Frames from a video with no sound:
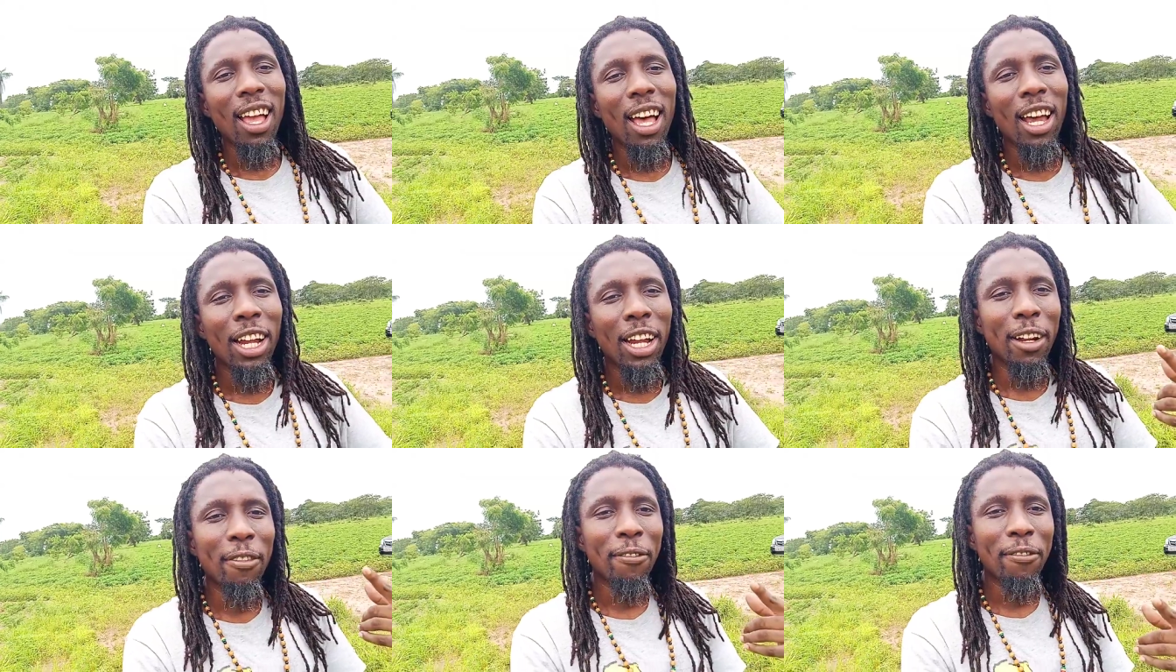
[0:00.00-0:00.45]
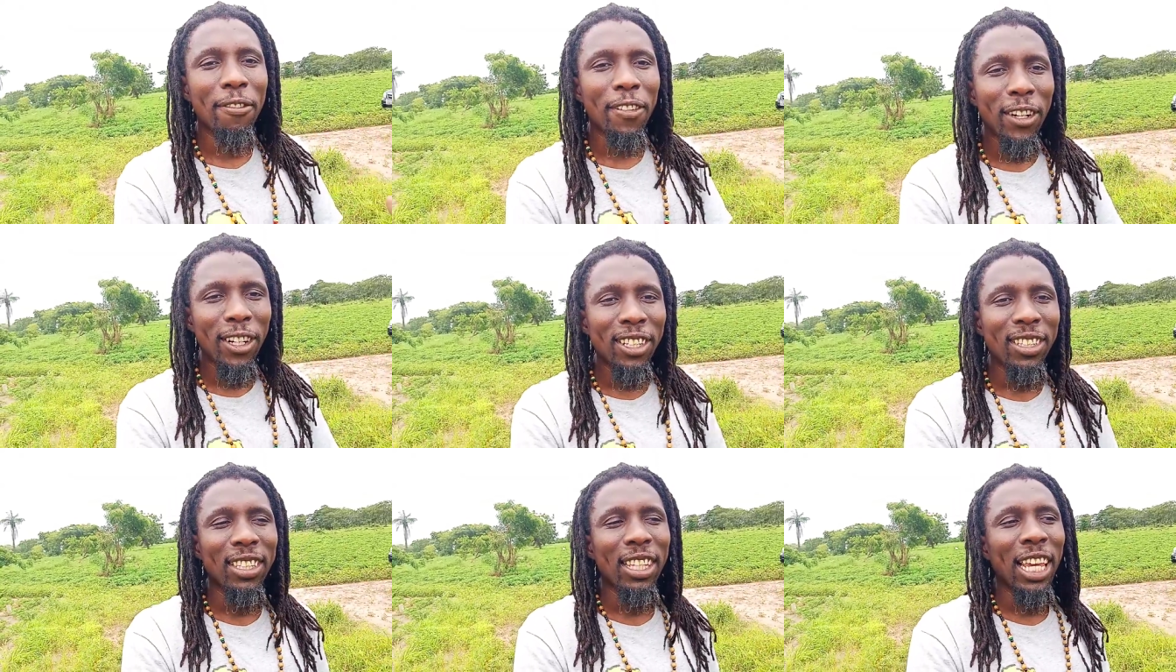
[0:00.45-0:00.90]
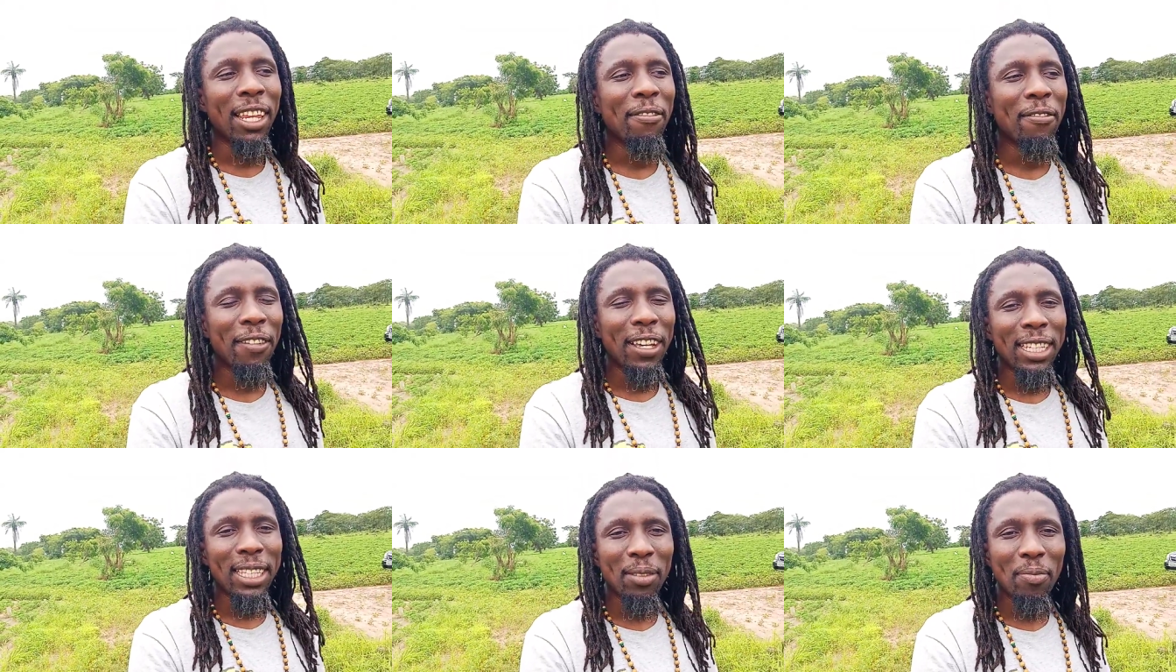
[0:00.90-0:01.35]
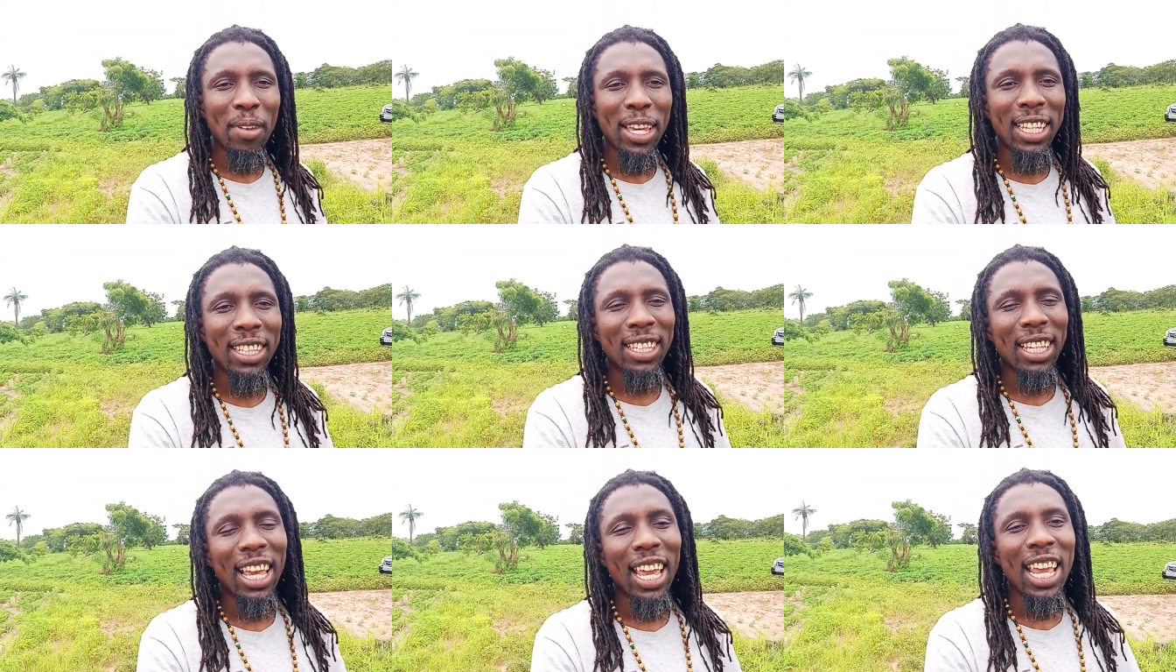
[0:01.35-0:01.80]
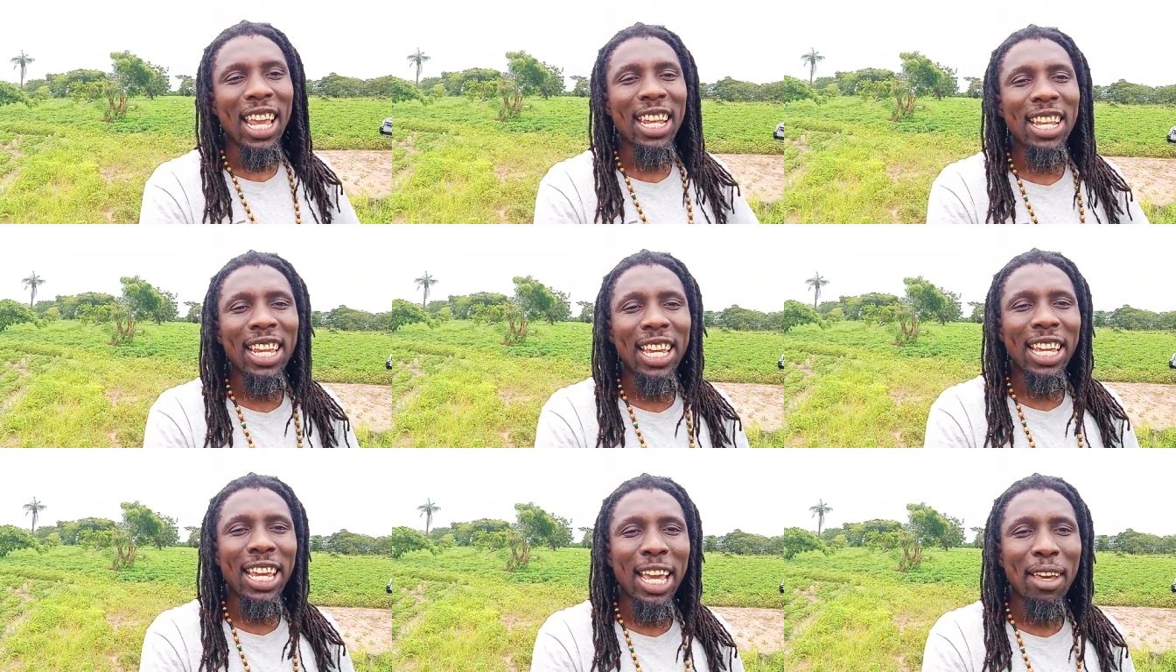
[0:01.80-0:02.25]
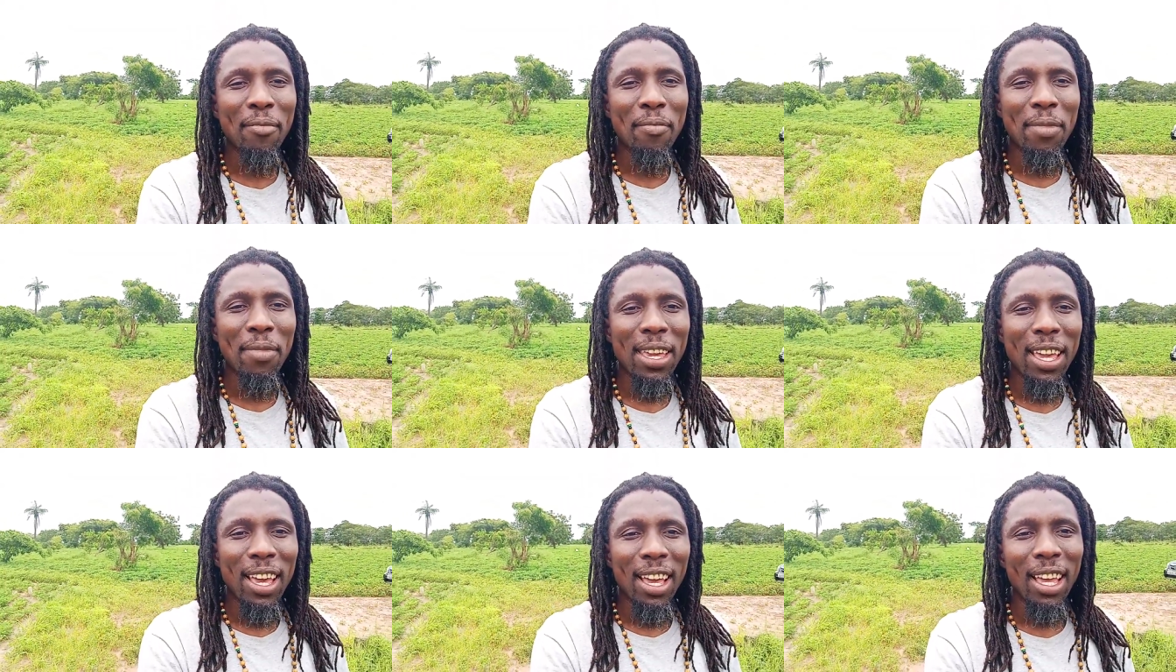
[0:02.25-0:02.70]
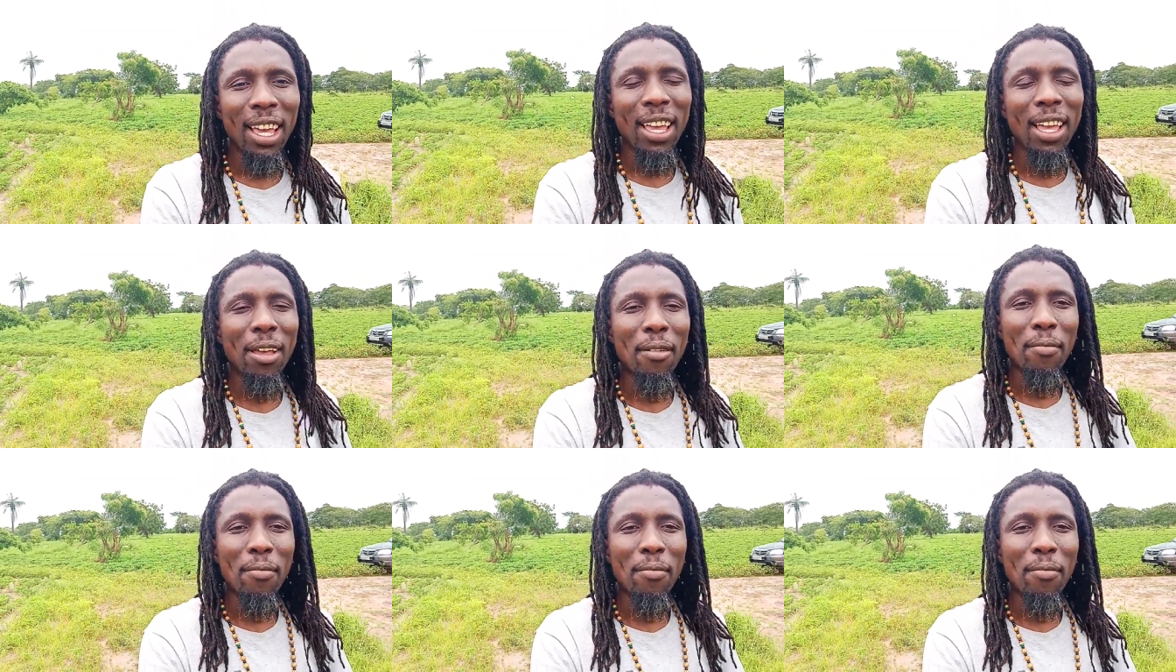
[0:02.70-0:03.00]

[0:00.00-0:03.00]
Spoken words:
at our first investment in the Gambia,